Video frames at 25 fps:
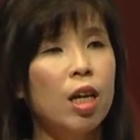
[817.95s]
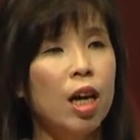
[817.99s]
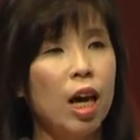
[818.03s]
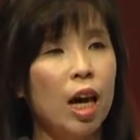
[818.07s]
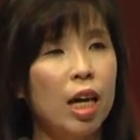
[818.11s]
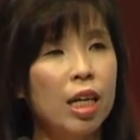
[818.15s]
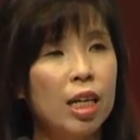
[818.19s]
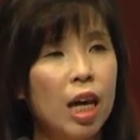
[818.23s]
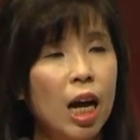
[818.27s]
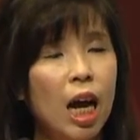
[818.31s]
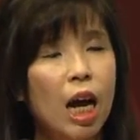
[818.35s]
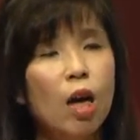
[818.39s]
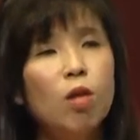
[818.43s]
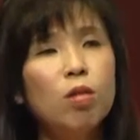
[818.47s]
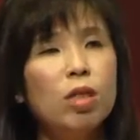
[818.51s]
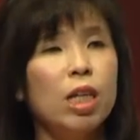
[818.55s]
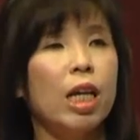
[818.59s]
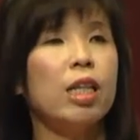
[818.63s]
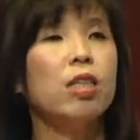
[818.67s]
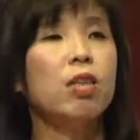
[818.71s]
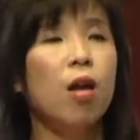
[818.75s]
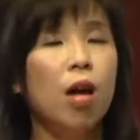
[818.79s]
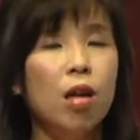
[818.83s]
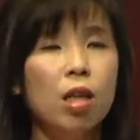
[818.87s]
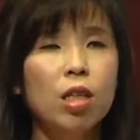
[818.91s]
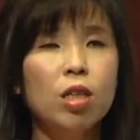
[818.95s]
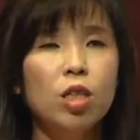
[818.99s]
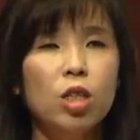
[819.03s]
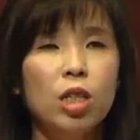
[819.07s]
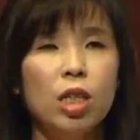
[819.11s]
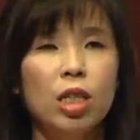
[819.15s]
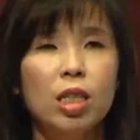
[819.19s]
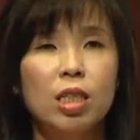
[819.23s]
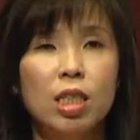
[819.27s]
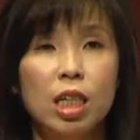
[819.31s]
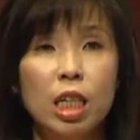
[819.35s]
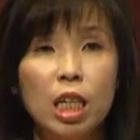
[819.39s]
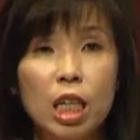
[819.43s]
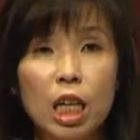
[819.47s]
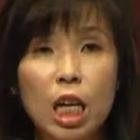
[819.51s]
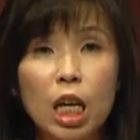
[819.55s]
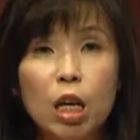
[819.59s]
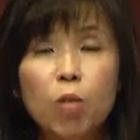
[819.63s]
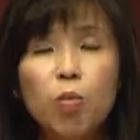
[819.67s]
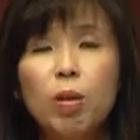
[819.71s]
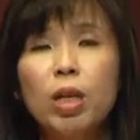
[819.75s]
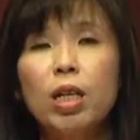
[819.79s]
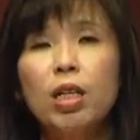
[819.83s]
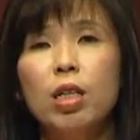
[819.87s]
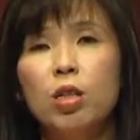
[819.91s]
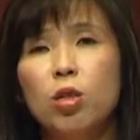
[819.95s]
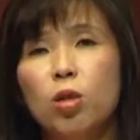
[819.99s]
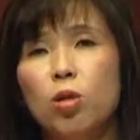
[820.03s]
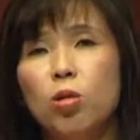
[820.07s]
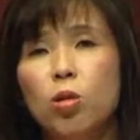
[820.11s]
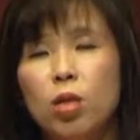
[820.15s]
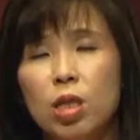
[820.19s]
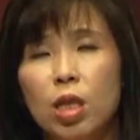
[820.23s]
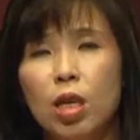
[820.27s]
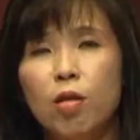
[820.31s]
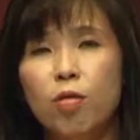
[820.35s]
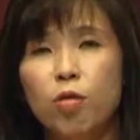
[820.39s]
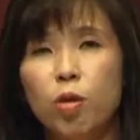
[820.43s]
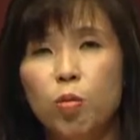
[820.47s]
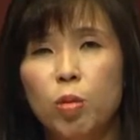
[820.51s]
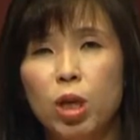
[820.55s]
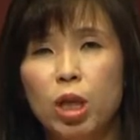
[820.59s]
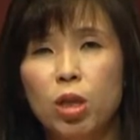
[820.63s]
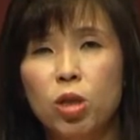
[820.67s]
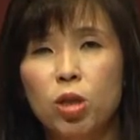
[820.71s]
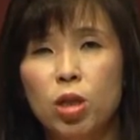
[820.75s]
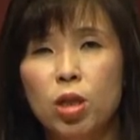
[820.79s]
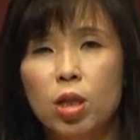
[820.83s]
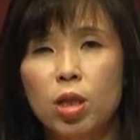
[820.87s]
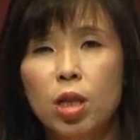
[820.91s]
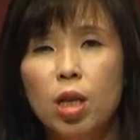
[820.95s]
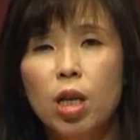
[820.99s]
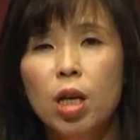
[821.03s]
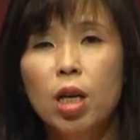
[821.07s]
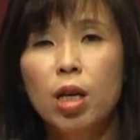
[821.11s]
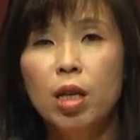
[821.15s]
and how technology is enabling us to use the information.